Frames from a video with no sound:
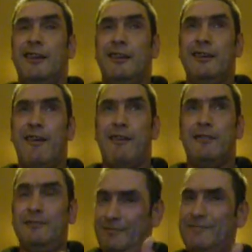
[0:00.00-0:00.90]
Yal,
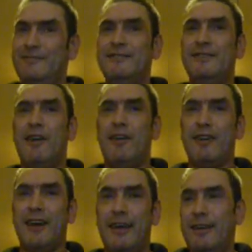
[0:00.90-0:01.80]
Yal
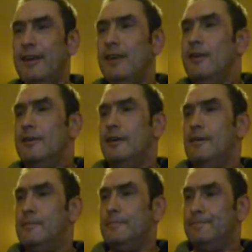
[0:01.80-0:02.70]
RK.
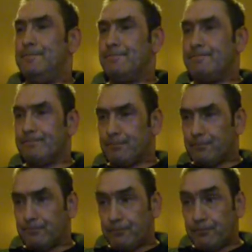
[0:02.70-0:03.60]
Um,
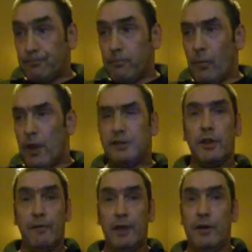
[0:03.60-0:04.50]
he's
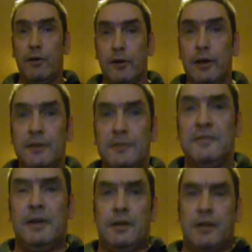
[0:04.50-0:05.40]
another vlogger
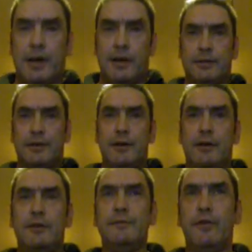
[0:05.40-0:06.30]
that uh,
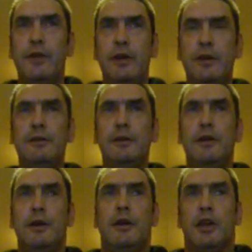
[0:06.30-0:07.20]
very
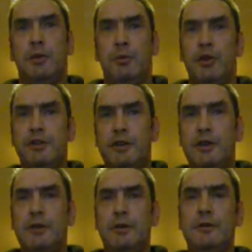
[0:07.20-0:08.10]
community
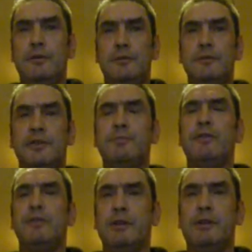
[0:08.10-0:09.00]

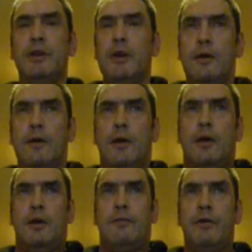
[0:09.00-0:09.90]
spirited,
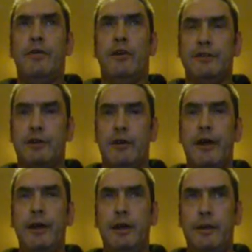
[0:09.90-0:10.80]
very nice guy.
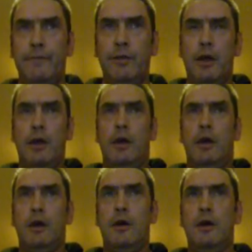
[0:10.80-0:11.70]

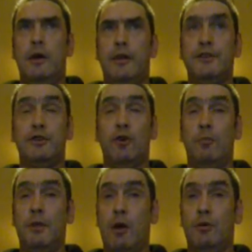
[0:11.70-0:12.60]
Uh, there's Norm
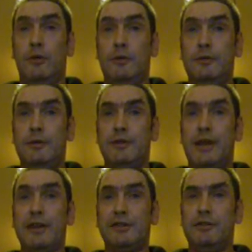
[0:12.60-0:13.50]
Lowell, who's an
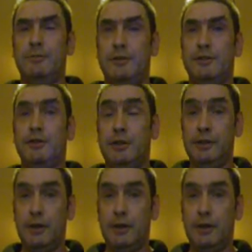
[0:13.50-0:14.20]
excellent musician.